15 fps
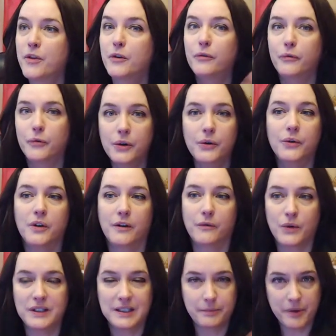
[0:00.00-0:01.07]
the fruit
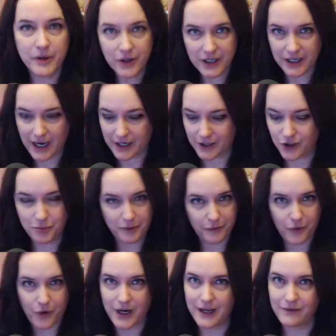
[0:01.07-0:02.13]
of what Spirit and I do
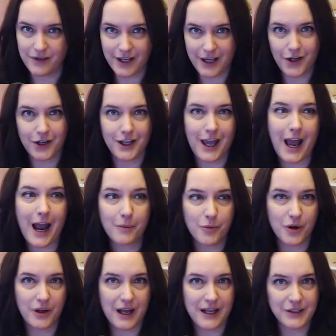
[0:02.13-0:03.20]
before I even get on
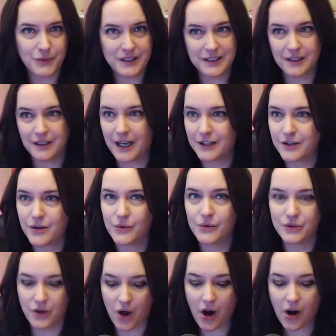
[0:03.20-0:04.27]
camera as we select
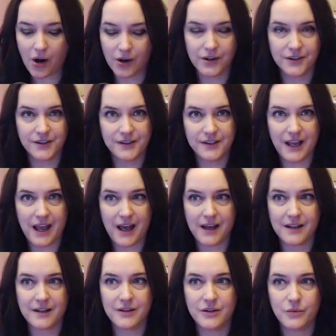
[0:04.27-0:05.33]
those cards
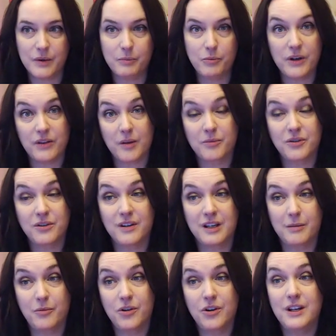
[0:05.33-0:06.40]
and we bring them to the
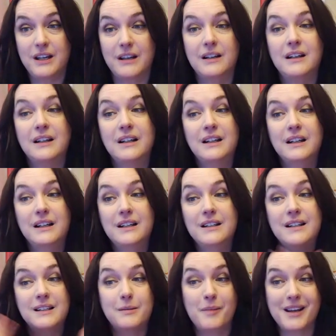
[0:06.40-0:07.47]
community.
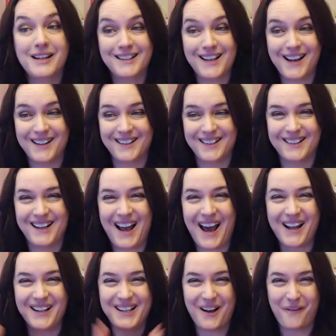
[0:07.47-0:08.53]
Does it make sense?
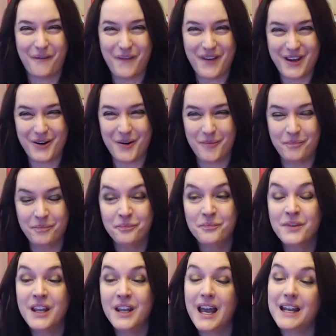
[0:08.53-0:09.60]
How does that feel?
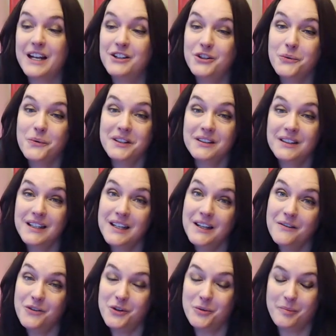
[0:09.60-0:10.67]
And I do want to
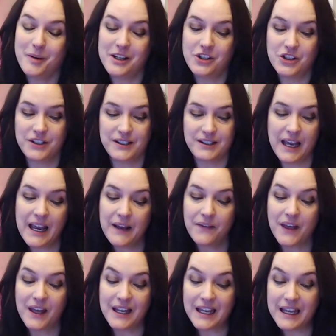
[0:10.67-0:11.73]
leave you by just
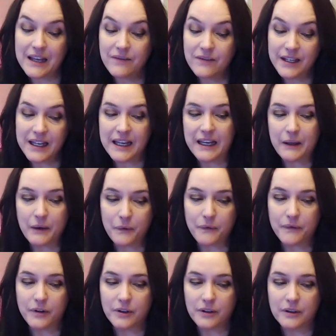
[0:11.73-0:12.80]
saying that even
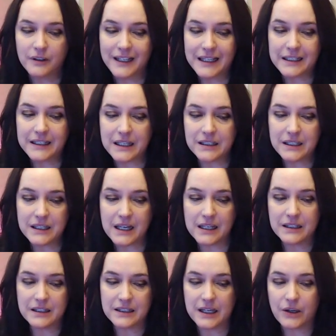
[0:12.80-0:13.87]
if it doesn't
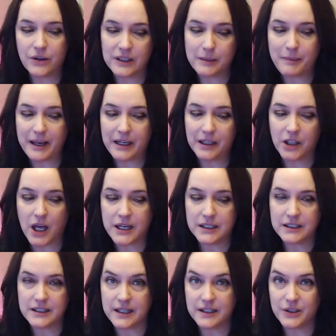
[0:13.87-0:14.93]
necessarily make a lot
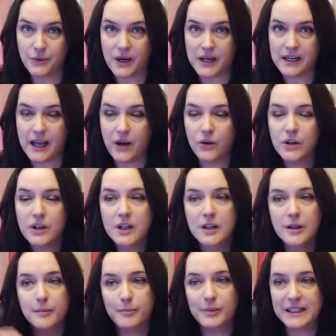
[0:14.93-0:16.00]
of sense right now,
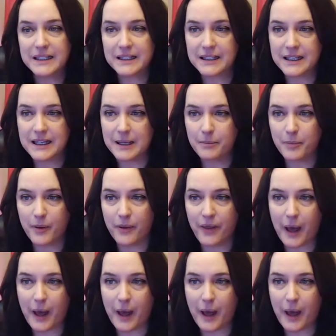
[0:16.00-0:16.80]
please keep